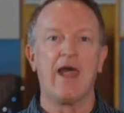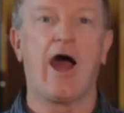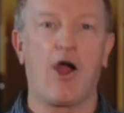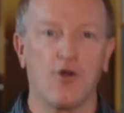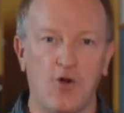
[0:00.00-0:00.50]

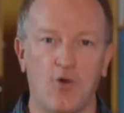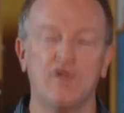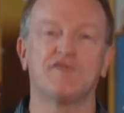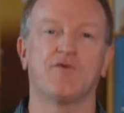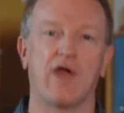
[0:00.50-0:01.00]
Our goal
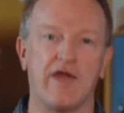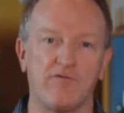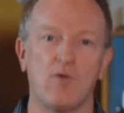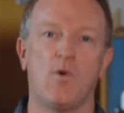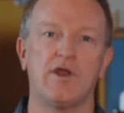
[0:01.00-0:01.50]
is for
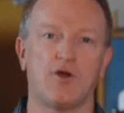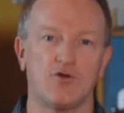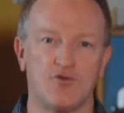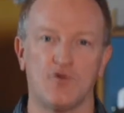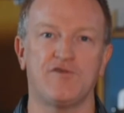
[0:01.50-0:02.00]
everyone in our
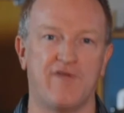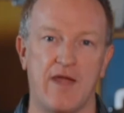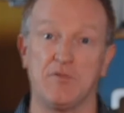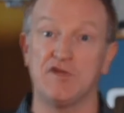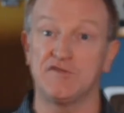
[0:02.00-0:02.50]
church
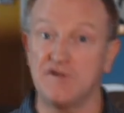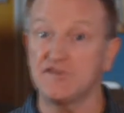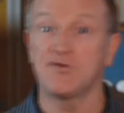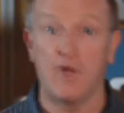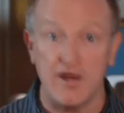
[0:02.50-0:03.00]
family,
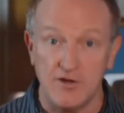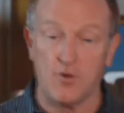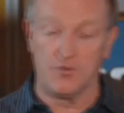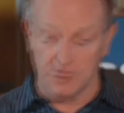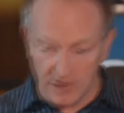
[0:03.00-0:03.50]
sixth grade and
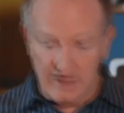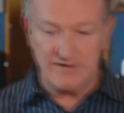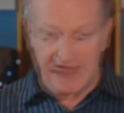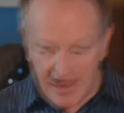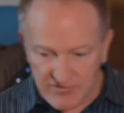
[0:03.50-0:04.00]
older,
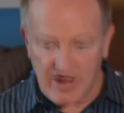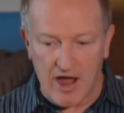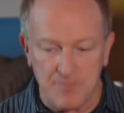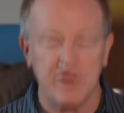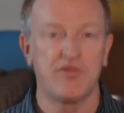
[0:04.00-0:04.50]
to have a
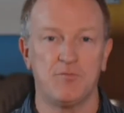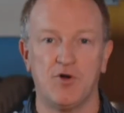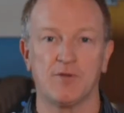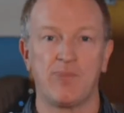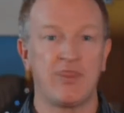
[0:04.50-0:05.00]
copy of the
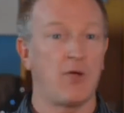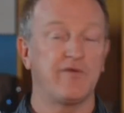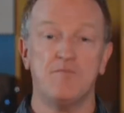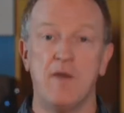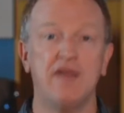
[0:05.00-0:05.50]
book. Now,
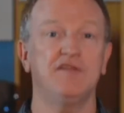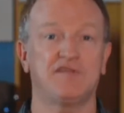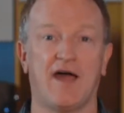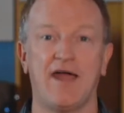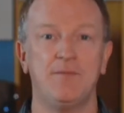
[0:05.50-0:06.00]
if money is
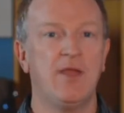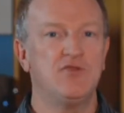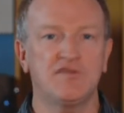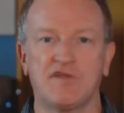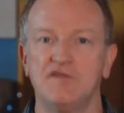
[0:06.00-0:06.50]
tight,
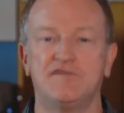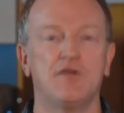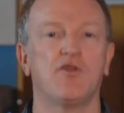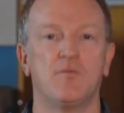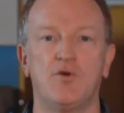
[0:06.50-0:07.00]
just
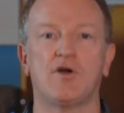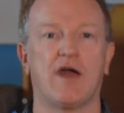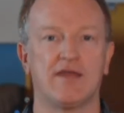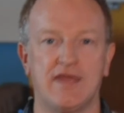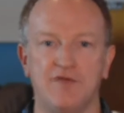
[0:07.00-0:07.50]
consider the book
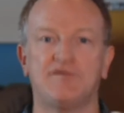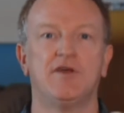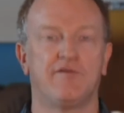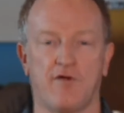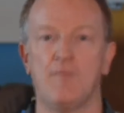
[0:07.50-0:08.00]
a gift
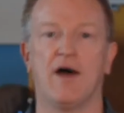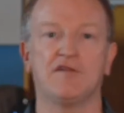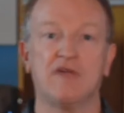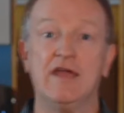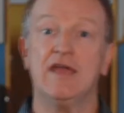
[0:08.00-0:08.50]
from us.